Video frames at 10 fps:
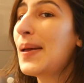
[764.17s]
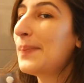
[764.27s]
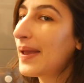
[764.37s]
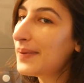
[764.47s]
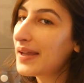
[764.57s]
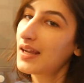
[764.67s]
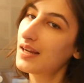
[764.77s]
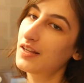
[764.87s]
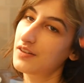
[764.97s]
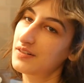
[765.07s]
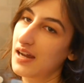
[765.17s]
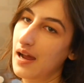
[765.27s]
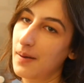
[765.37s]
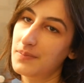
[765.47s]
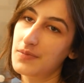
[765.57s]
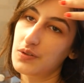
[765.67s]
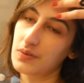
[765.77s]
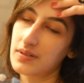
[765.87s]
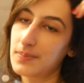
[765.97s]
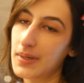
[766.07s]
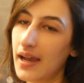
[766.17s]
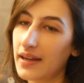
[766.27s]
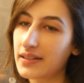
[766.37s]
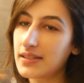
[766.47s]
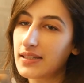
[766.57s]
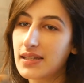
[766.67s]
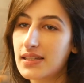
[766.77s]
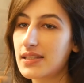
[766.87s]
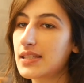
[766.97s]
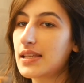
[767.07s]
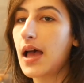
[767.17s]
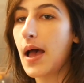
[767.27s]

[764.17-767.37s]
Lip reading: Maybe another time you'll see behind the scenes.